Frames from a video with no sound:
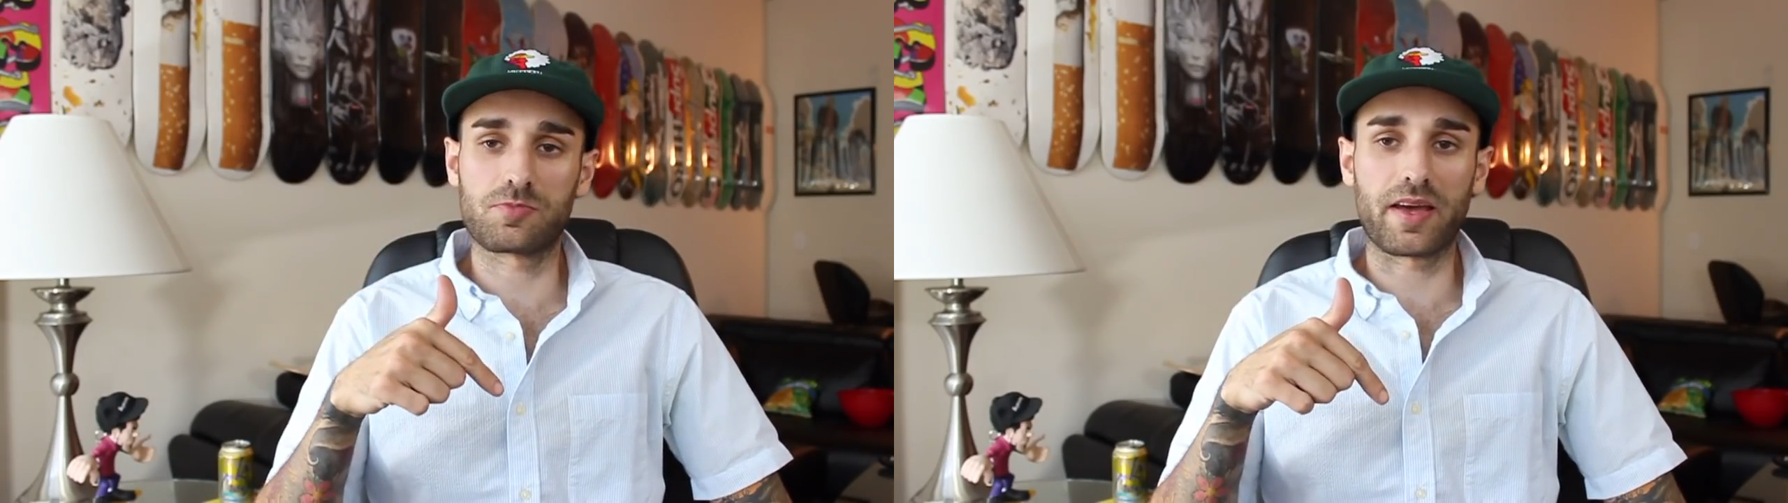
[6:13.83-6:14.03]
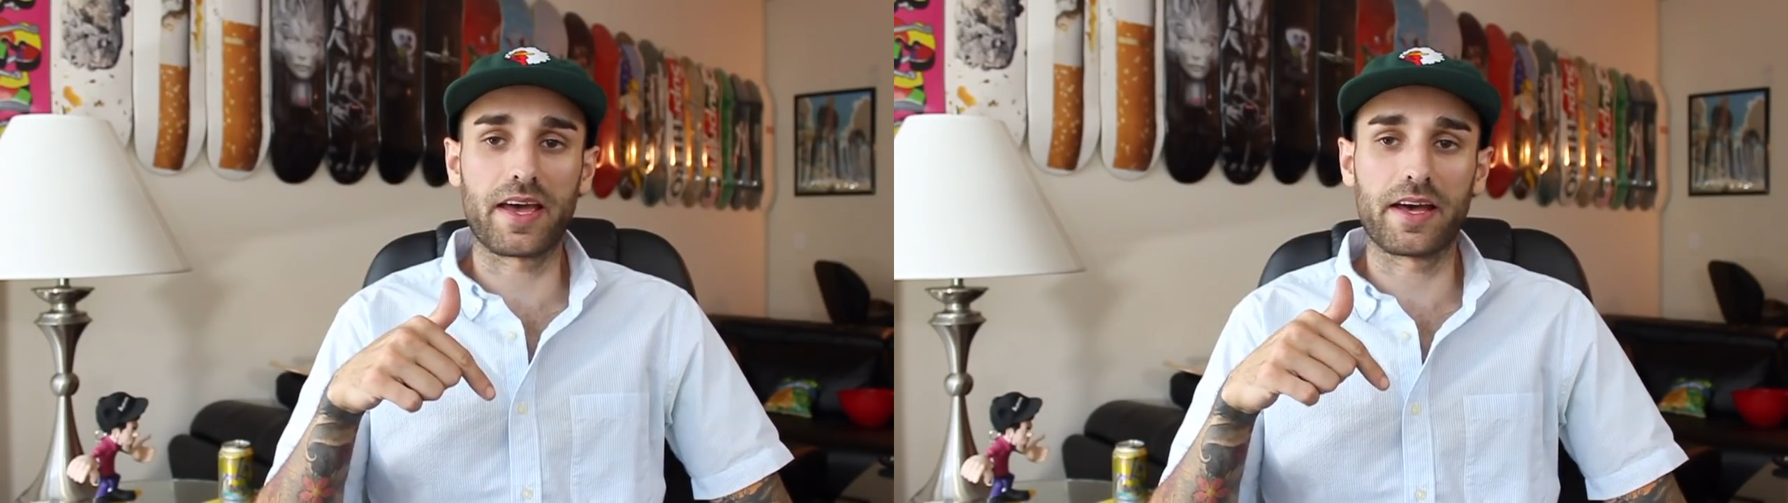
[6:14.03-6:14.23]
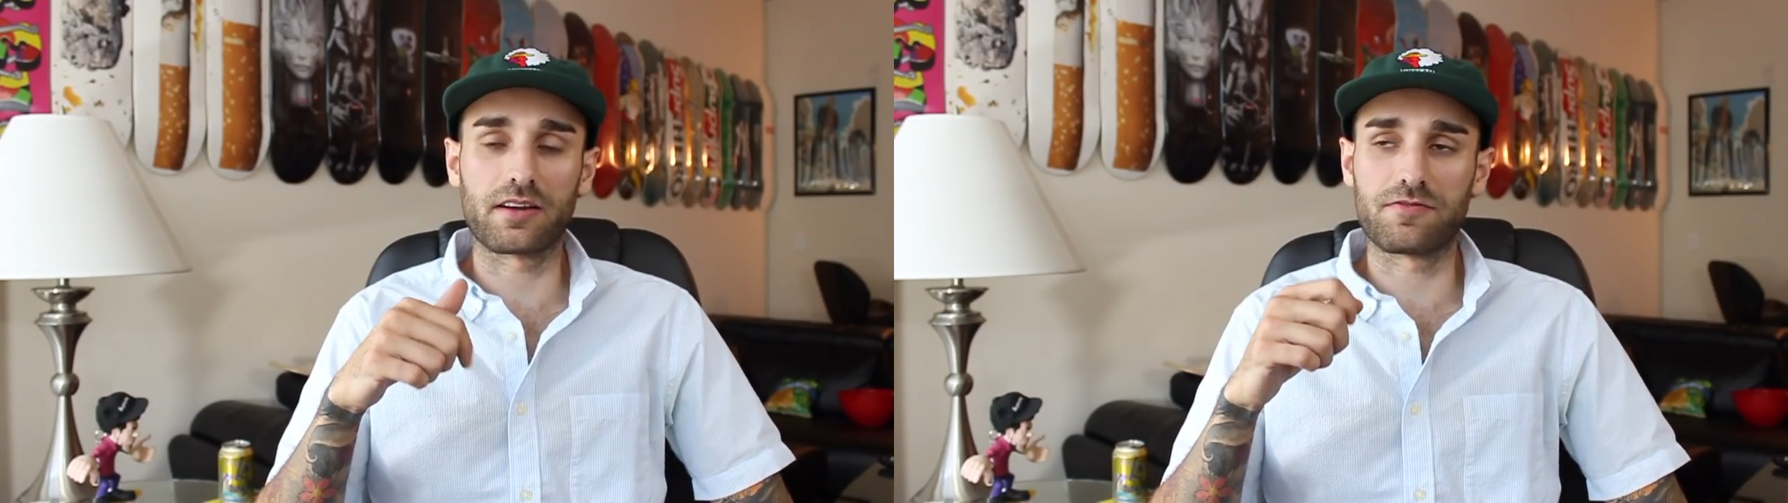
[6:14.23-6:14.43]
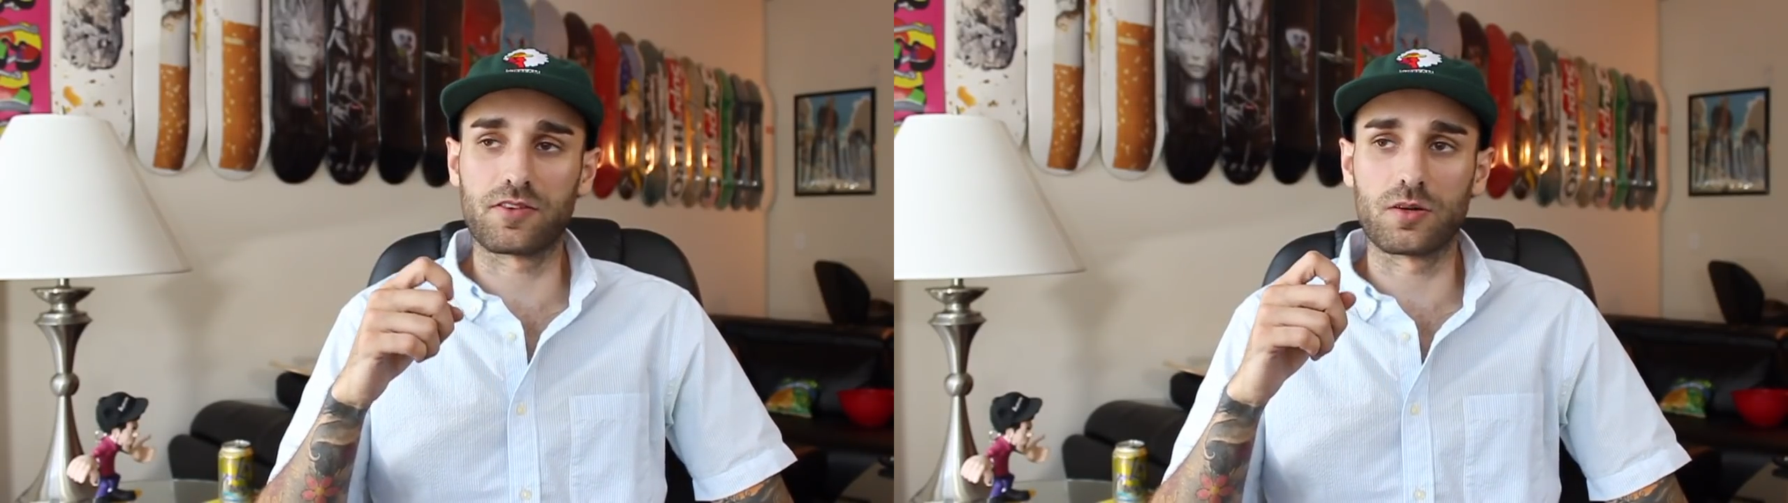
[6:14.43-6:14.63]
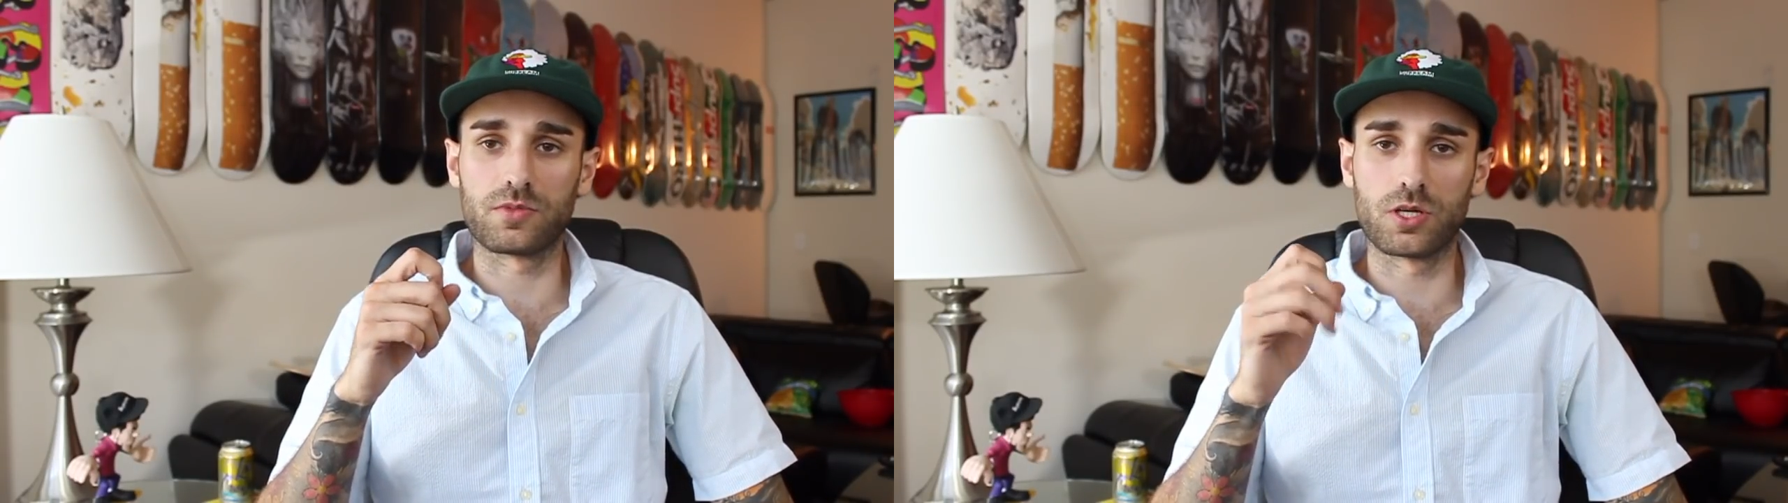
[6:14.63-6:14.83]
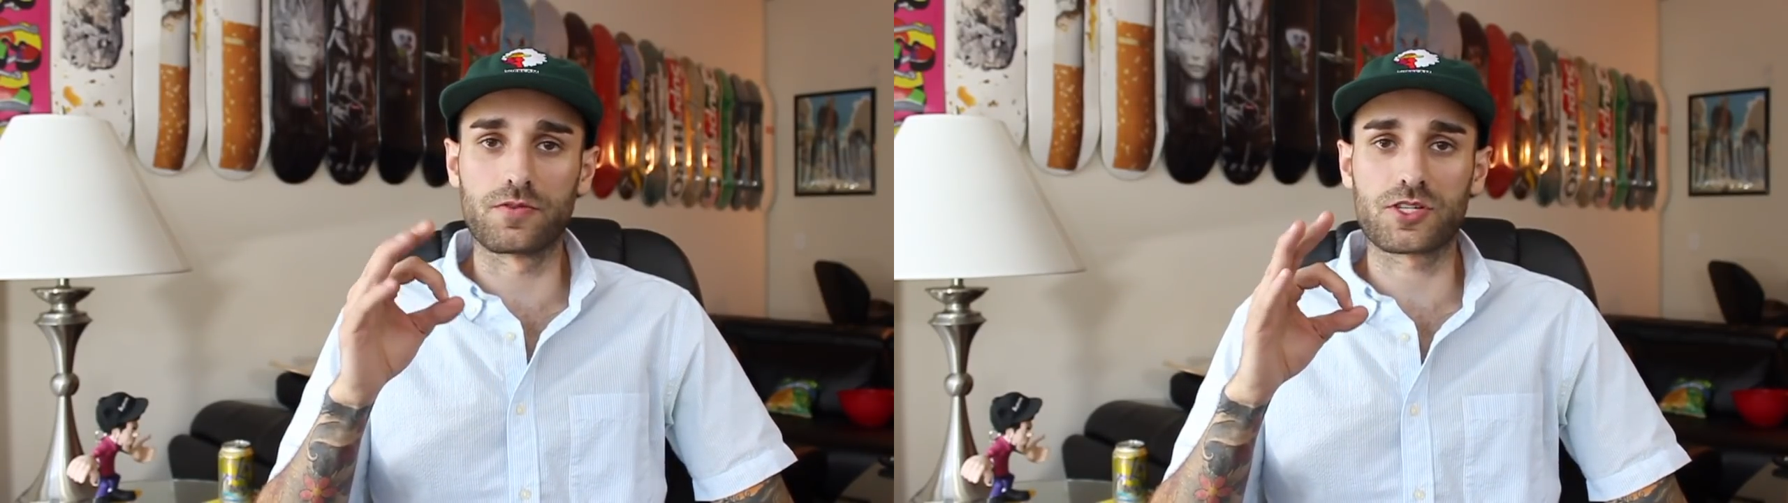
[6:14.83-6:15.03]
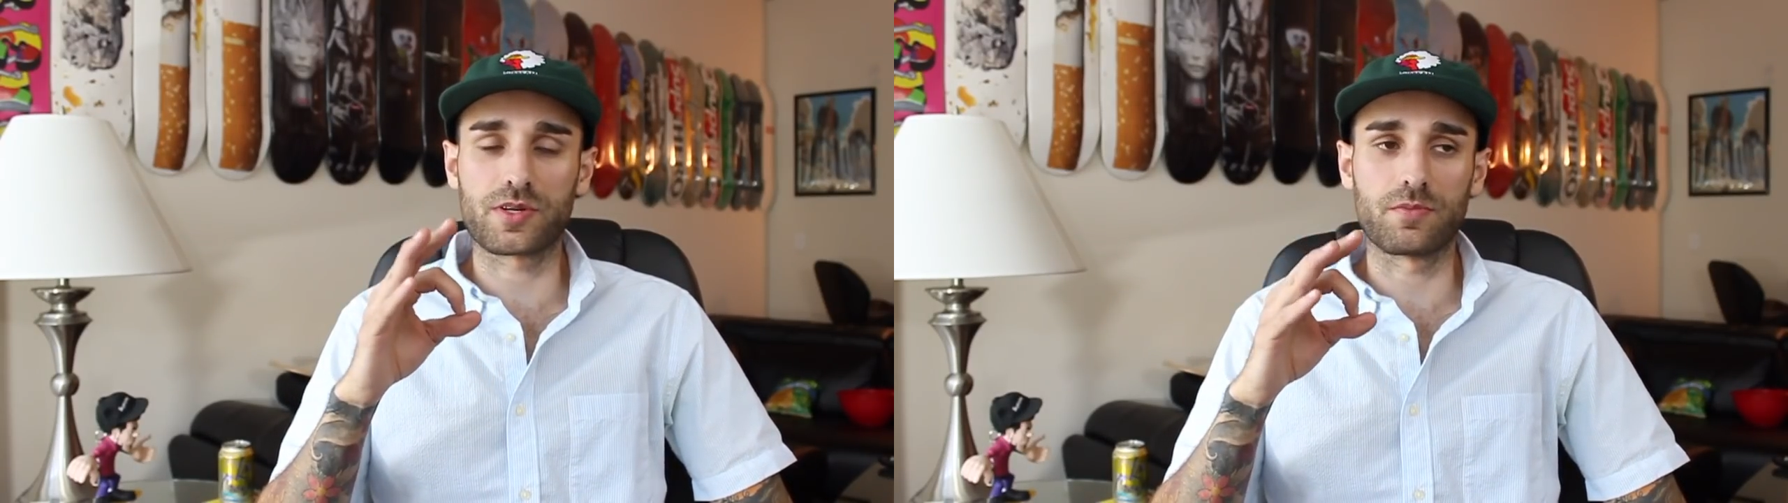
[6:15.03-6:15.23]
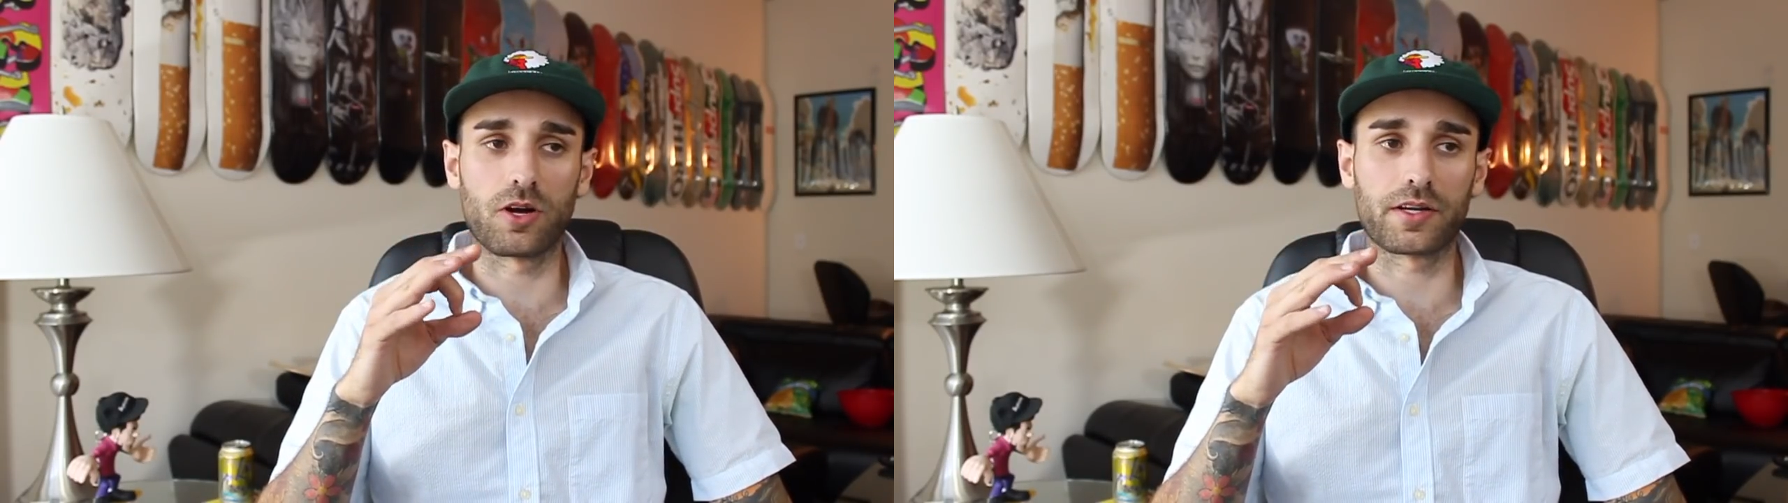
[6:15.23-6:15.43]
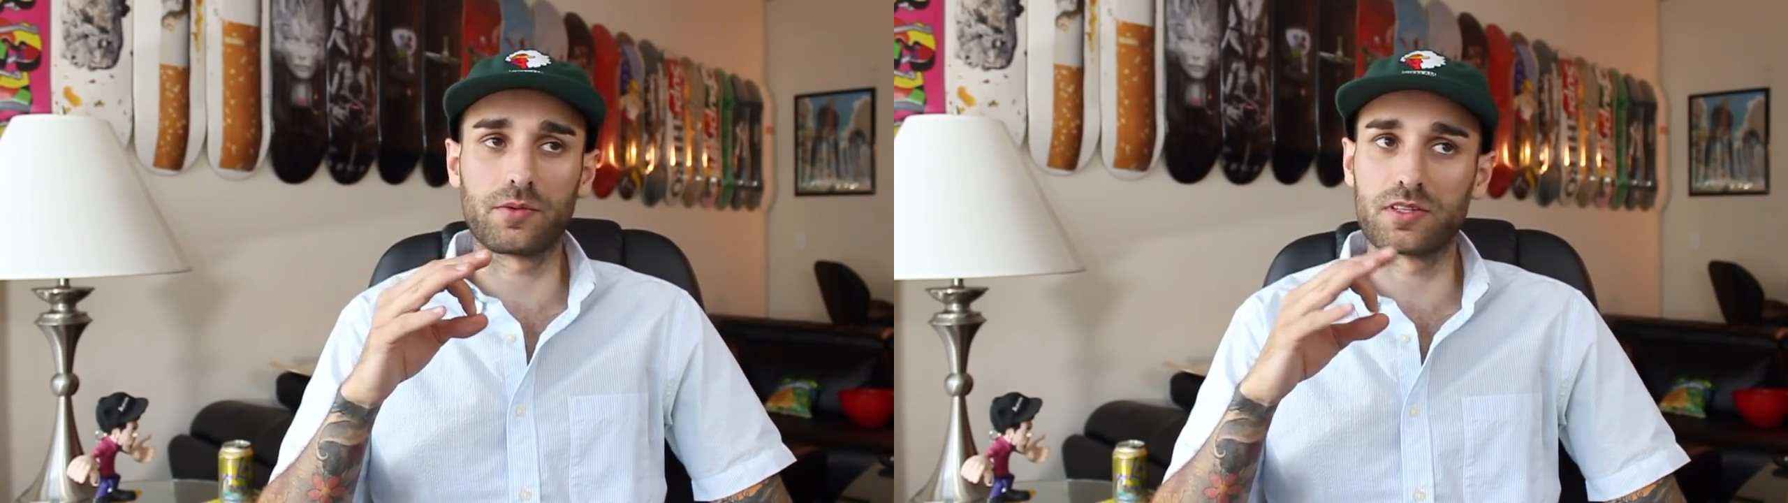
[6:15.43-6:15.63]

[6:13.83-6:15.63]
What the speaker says: bag from Dover Street Market.